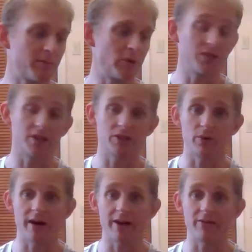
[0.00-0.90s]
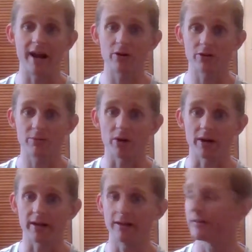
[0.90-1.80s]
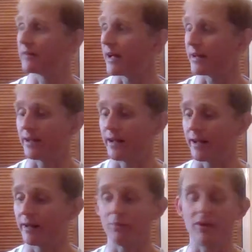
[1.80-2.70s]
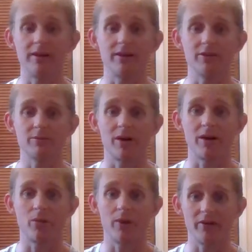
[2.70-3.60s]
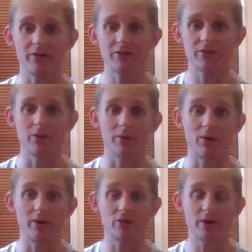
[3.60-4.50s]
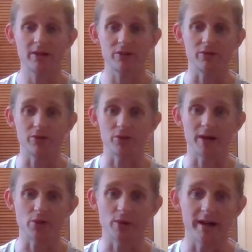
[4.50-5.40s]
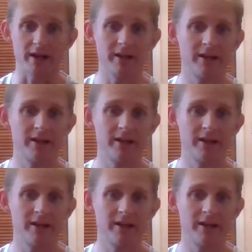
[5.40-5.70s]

Mostly because we were having a house party that day because one of my wife's grad students is graduating,